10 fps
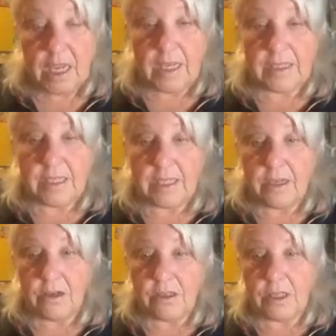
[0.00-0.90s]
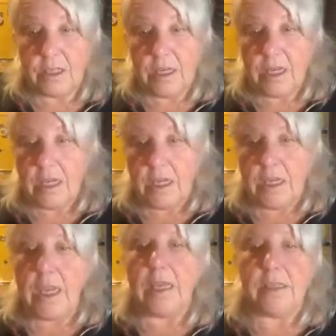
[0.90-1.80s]
Yeah, see, there's
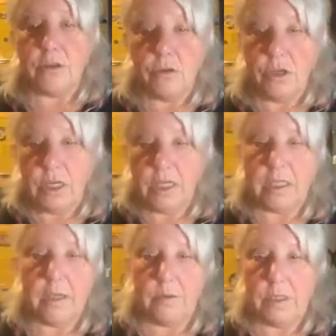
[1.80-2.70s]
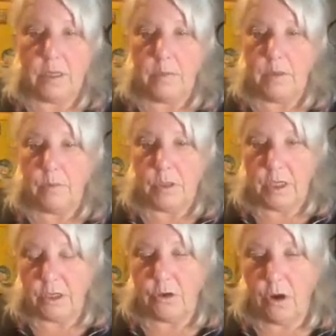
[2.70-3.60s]
Two Chickens. That was him. He with
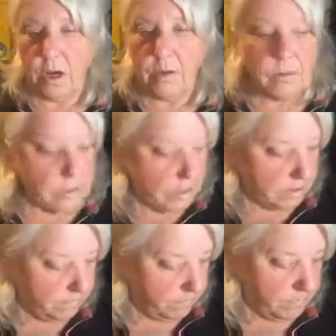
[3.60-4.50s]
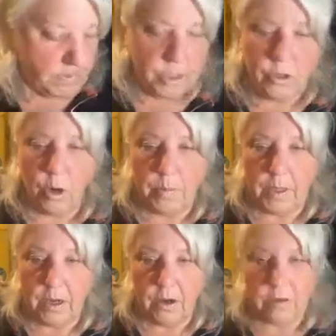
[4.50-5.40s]
the guitar. He was a guitar
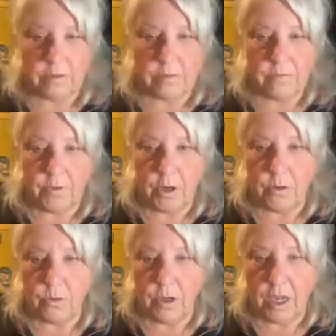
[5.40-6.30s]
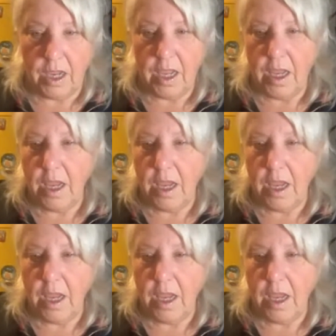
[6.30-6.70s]
player. Very cool guy.